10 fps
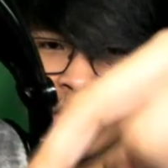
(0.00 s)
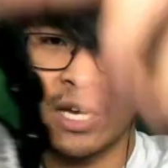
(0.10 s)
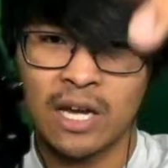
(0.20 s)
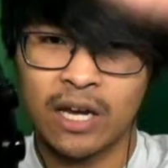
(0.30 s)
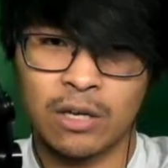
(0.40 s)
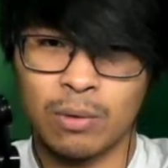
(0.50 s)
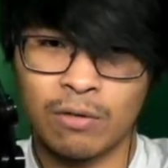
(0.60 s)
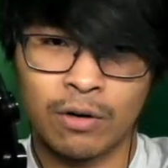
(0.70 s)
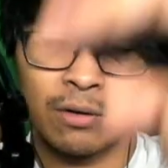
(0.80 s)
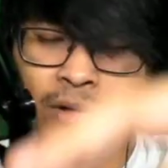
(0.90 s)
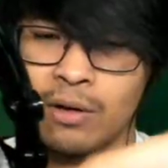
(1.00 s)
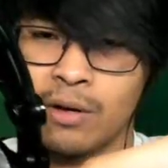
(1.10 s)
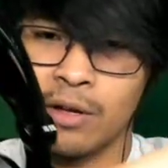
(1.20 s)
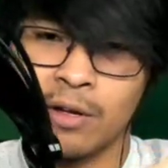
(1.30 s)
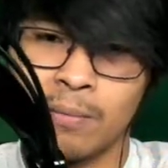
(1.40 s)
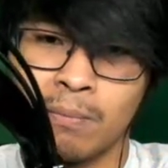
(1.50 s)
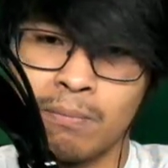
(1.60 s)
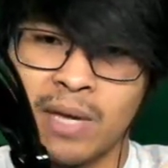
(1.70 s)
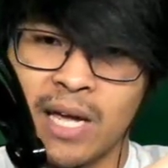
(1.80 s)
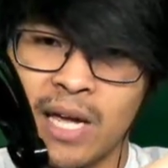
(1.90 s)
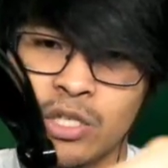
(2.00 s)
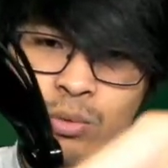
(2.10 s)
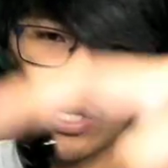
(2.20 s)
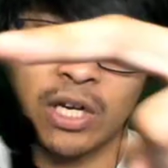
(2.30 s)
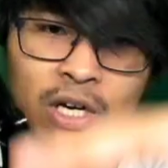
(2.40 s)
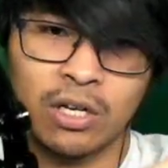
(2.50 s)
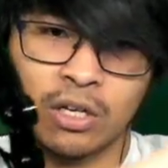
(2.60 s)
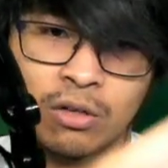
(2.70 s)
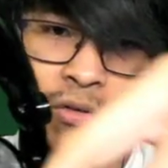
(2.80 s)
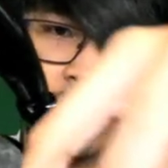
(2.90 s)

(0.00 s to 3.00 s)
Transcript: 880, whatever pads, where they kind of like